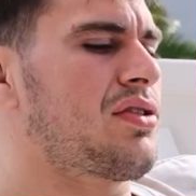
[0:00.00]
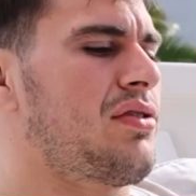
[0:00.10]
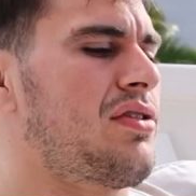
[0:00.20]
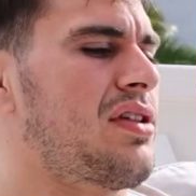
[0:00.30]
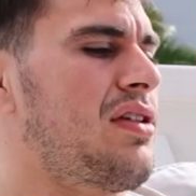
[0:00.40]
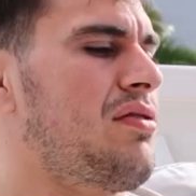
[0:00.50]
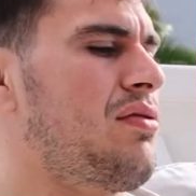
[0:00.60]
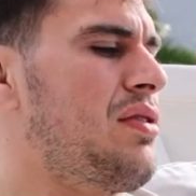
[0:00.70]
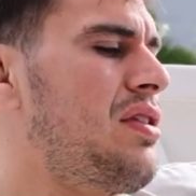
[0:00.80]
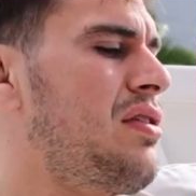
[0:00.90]
So you say
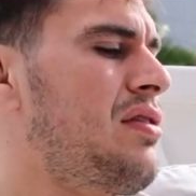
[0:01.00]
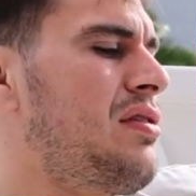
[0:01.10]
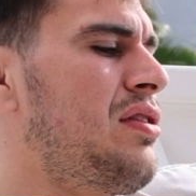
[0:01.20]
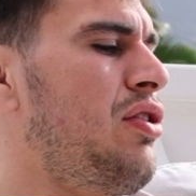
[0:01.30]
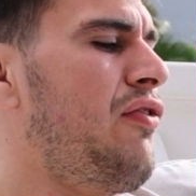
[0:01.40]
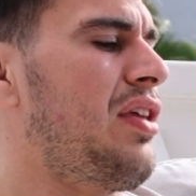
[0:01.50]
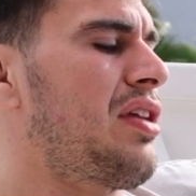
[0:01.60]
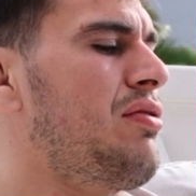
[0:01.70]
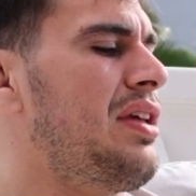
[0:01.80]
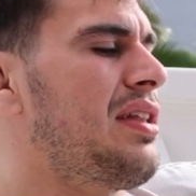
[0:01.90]
do you feel like
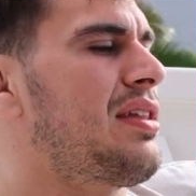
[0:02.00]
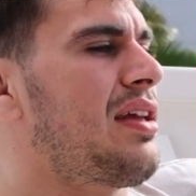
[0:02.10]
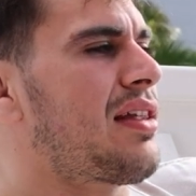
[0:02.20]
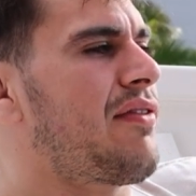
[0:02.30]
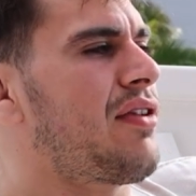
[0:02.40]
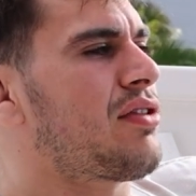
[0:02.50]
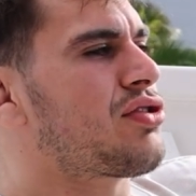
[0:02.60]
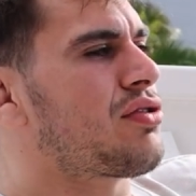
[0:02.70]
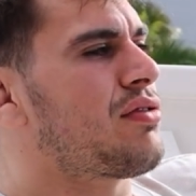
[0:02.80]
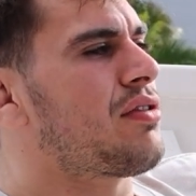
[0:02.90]
you needed to take that fight on
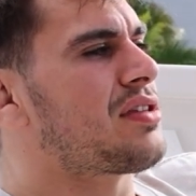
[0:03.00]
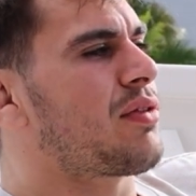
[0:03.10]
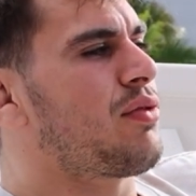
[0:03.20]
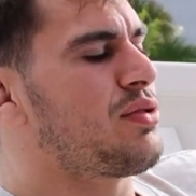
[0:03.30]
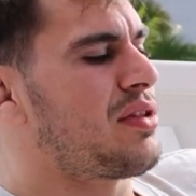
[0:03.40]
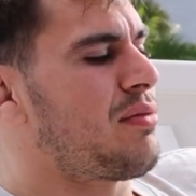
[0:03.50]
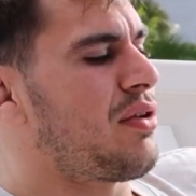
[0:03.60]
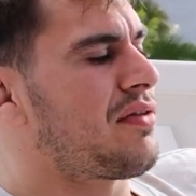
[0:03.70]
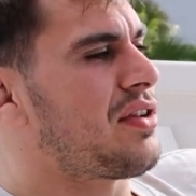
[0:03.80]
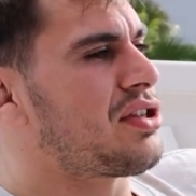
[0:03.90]
short notice? Like, what was the
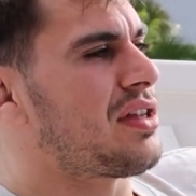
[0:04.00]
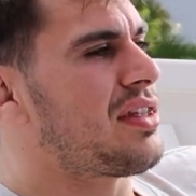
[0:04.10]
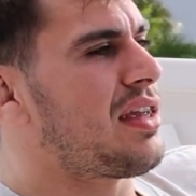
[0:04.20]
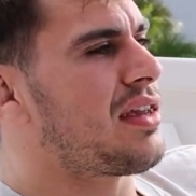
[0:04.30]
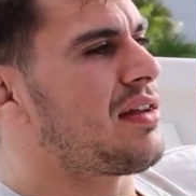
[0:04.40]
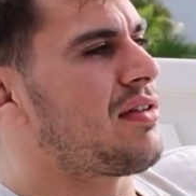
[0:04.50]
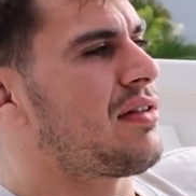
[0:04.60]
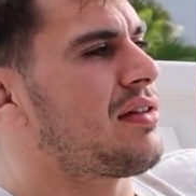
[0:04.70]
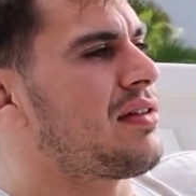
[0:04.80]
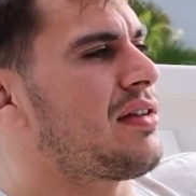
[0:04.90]
motivation to take it
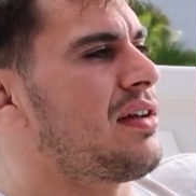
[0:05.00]
on?